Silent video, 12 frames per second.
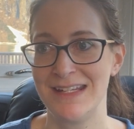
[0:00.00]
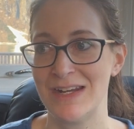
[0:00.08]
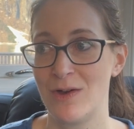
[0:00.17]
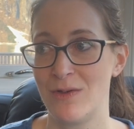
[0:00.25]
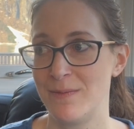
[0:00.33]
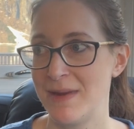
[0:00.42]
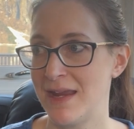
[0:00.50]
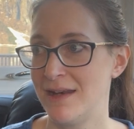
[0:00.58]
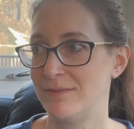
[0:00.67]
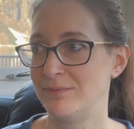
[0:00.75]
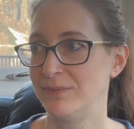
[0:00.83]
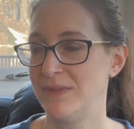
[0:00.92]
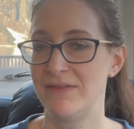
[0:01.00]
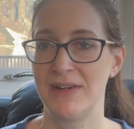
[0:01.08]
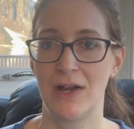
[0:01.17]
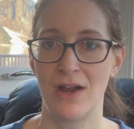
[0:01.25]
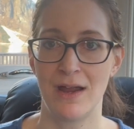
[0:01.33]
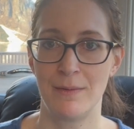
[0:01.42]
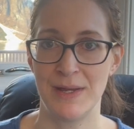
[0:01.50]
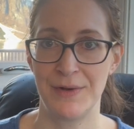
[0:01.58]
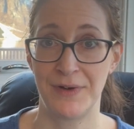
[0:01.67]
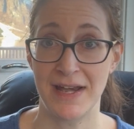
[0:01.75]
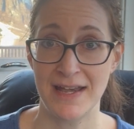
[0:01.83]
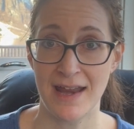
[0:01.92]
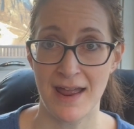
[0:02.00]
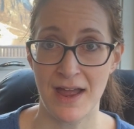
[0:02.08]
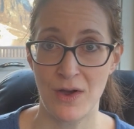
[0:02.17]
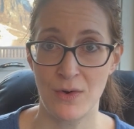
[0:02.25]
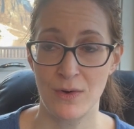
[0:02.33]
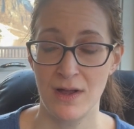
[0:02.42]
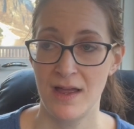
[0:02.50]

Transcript: you know, the main living area I'm in right now,